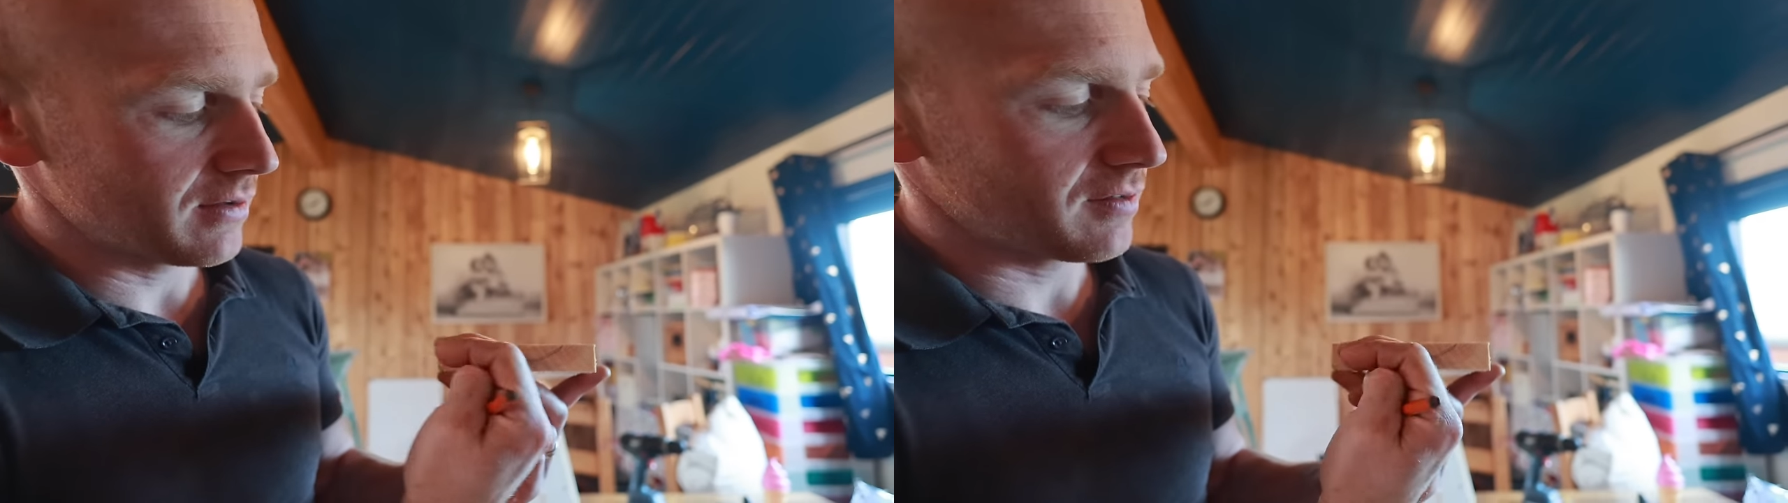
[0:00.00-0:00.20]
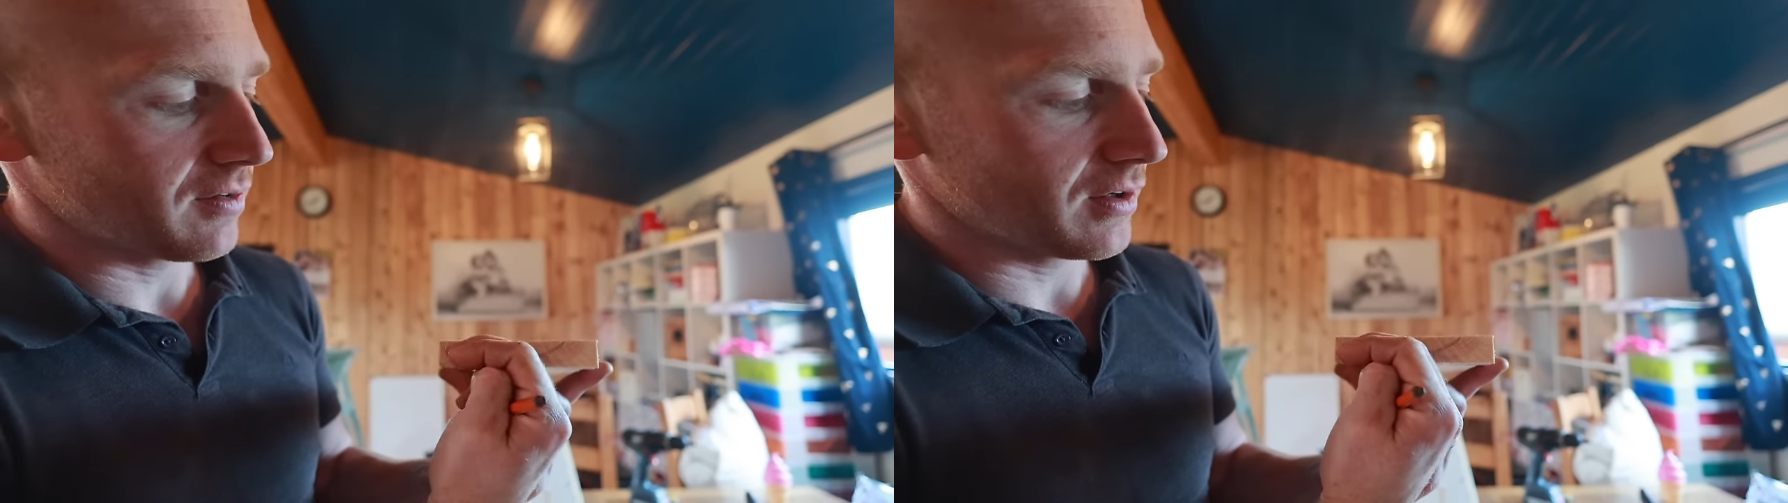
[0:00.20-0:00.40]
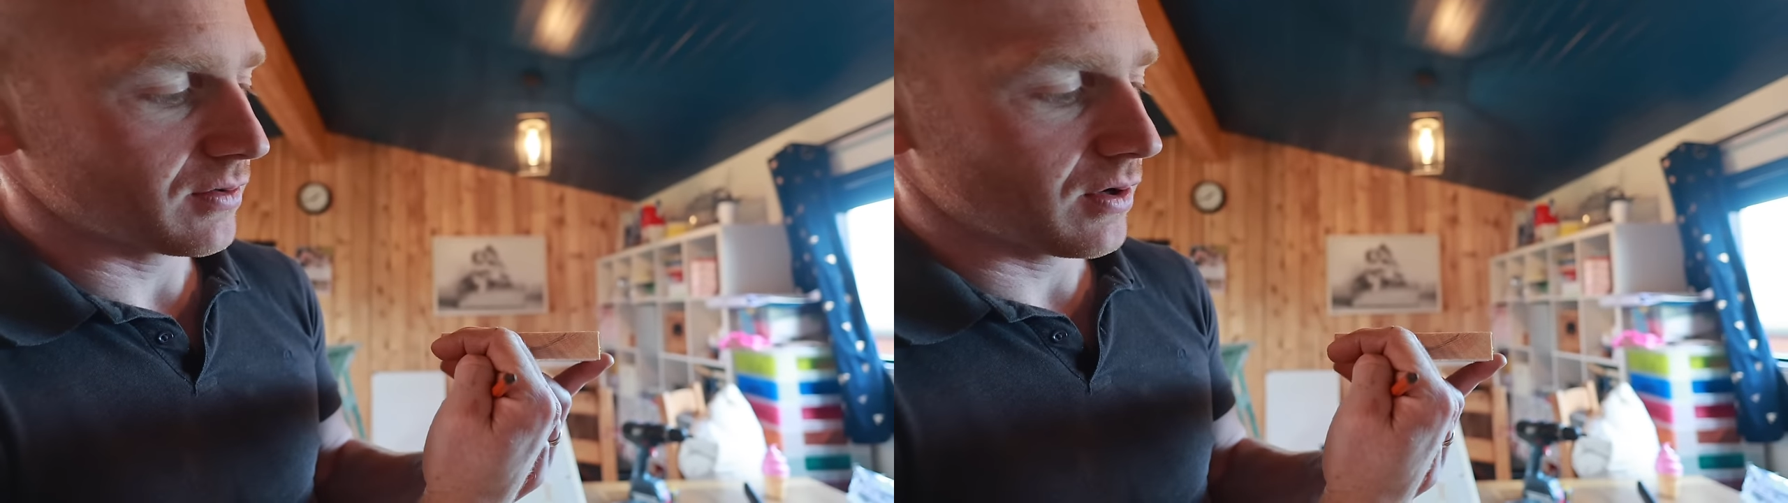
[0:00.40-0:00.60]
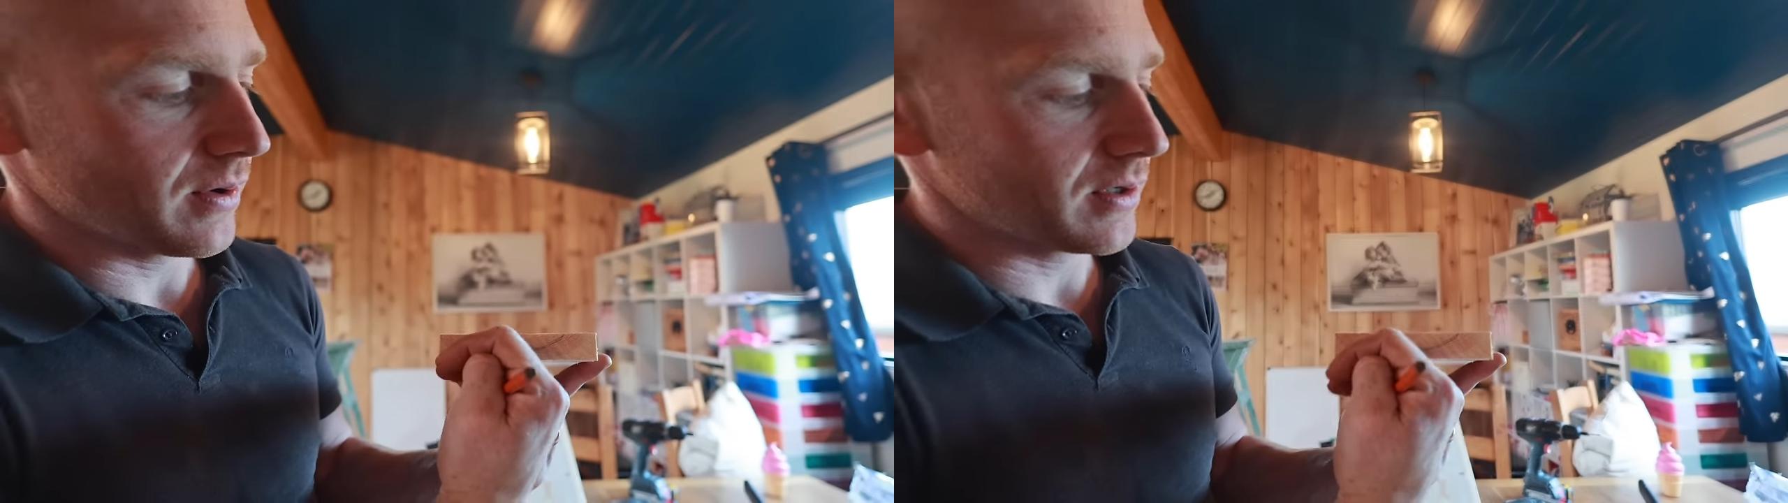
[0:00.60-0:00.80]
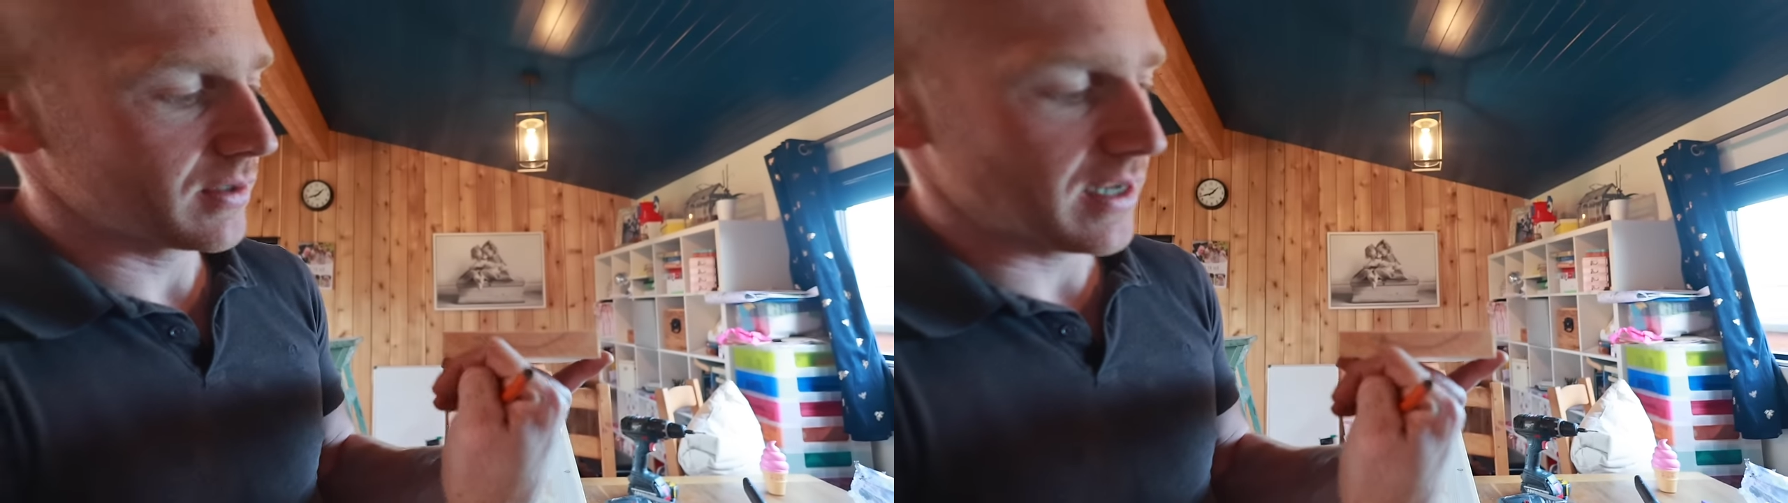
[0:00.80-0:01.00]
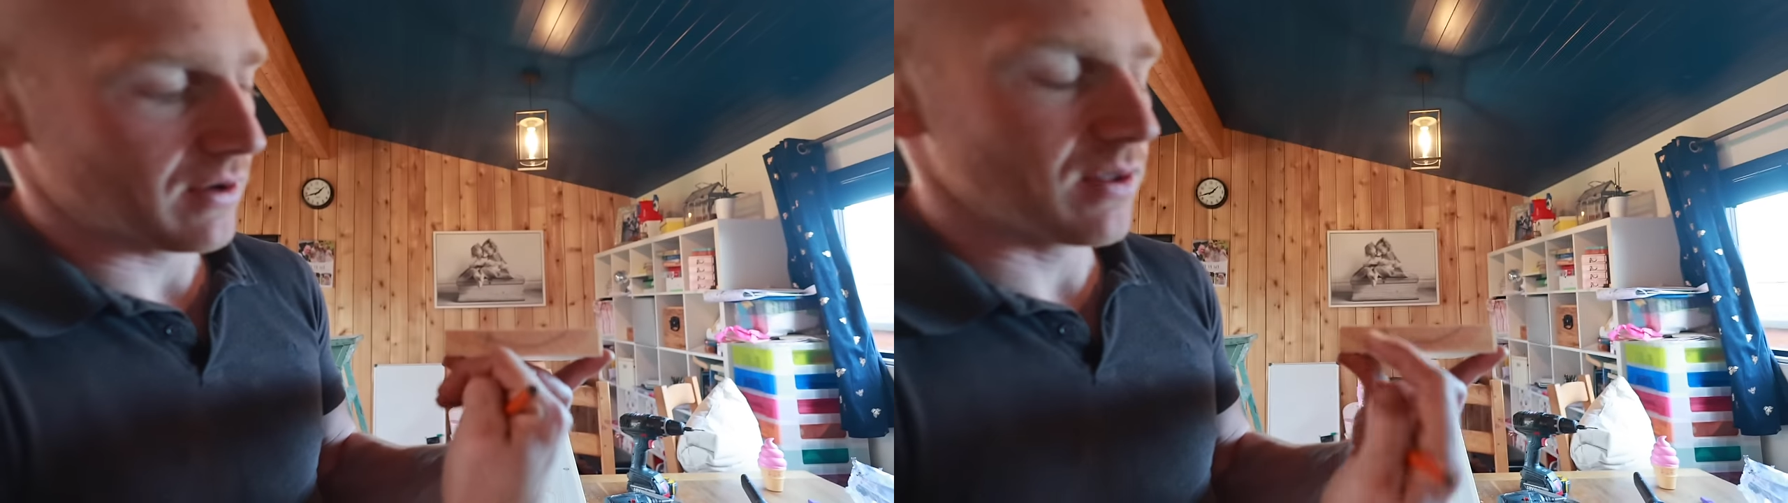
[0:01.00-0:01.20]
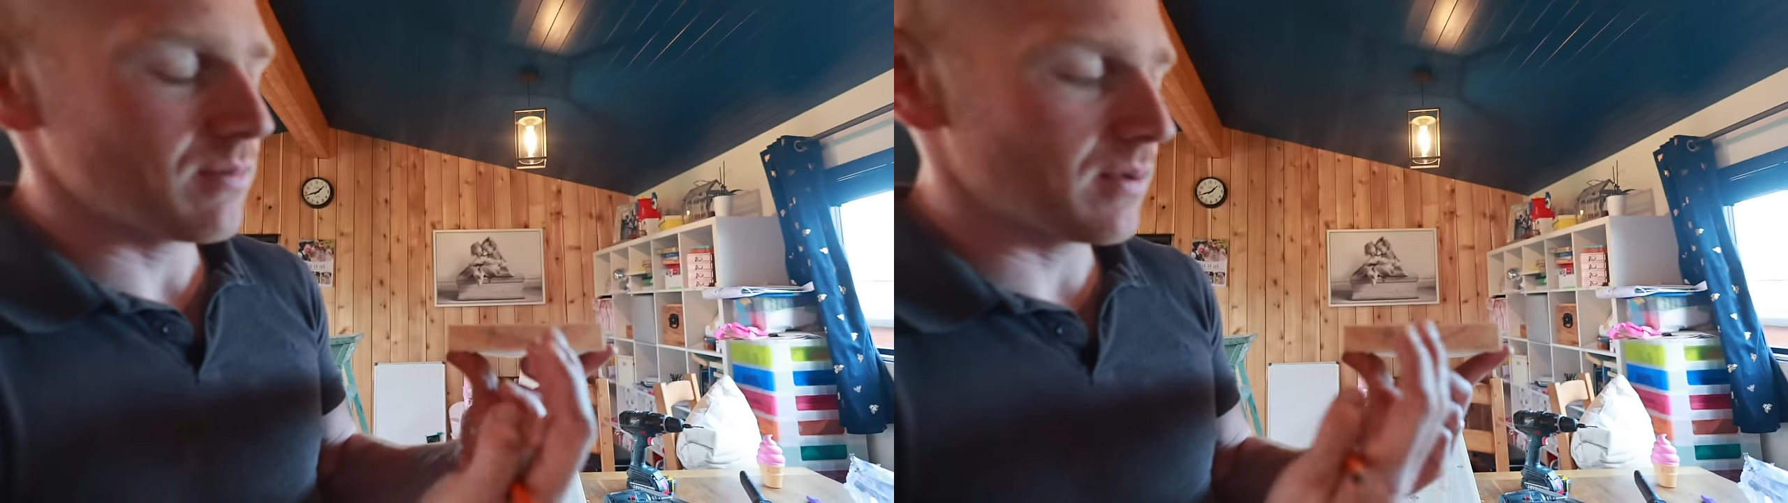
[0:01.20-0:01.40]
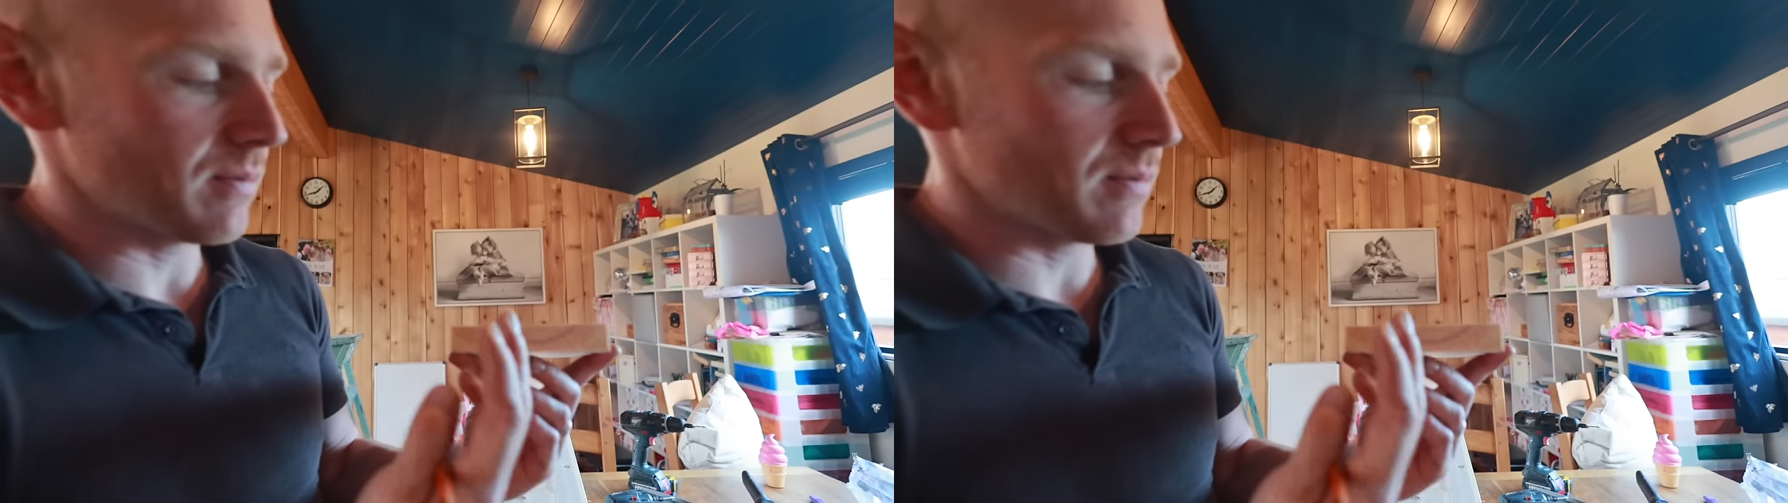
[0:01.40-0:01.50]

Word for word: this side will go down